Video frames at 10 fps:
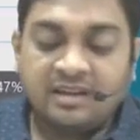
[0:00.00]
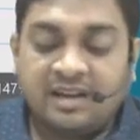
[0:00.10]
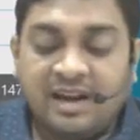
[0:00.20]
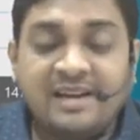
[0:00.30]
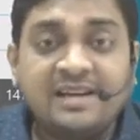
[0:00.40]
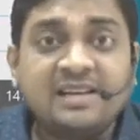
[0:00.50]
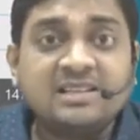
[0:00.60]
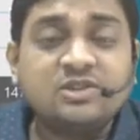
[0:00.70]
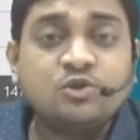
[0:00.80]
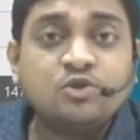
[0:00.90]
Creditors
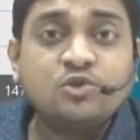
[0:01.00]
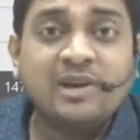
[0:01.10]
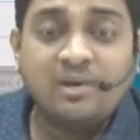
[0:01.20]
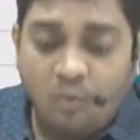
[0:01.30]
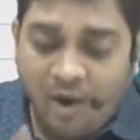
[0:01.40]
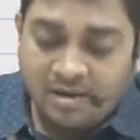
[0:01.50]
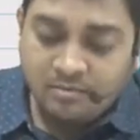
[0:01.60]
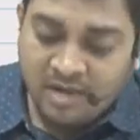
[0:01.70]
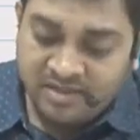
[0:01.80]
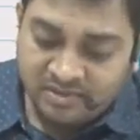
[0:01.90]
is usually 1
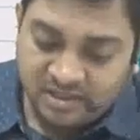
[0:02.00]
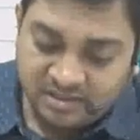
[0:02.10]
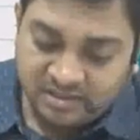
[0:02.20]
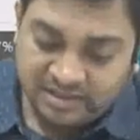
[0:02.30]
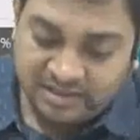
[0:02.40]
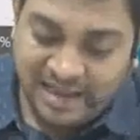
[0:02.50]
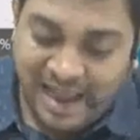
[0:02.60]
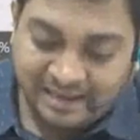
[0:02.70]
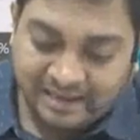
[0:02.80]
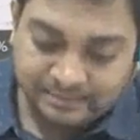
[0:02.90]
month
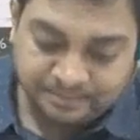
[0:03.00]
lag.